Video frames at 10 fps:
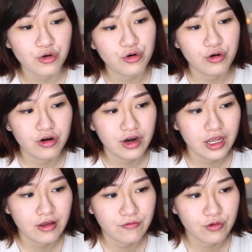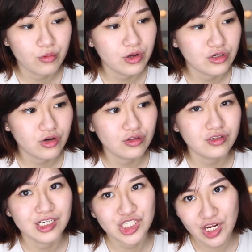Or if you were to go
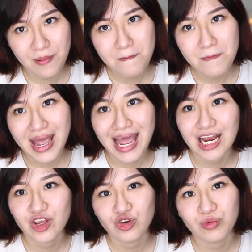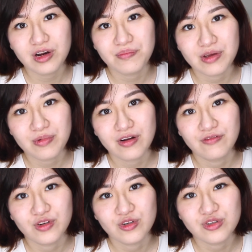to a gym and you don't want to be one
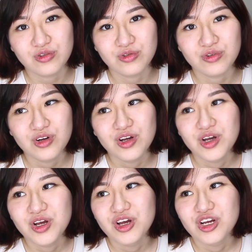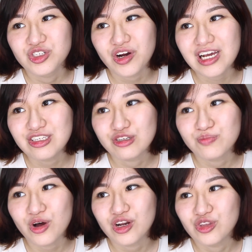of those who tries to
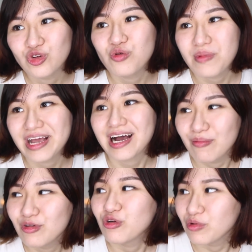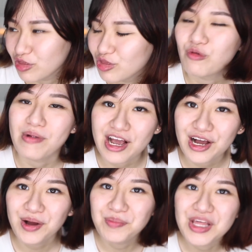spot a no makeup look with no
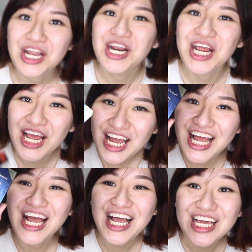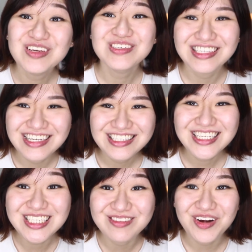makeup, then use this.
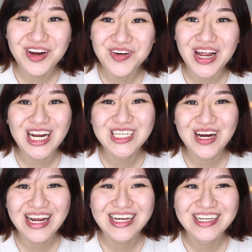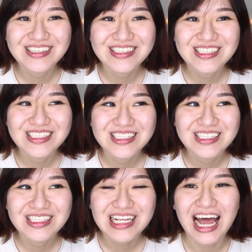This is very good. I tried it.
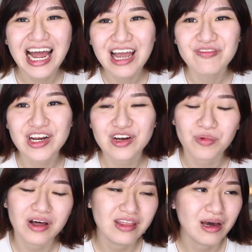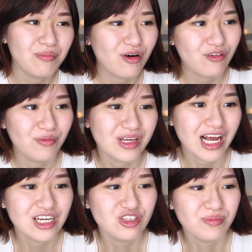I have another one that I bought from
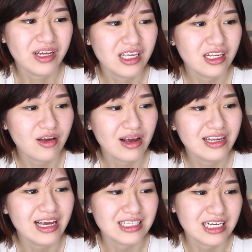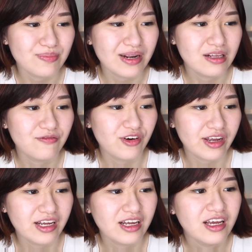Kailijumei TikTok. Yes, I spent a
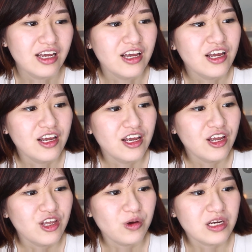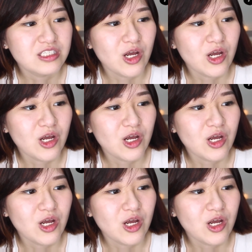freaking $US.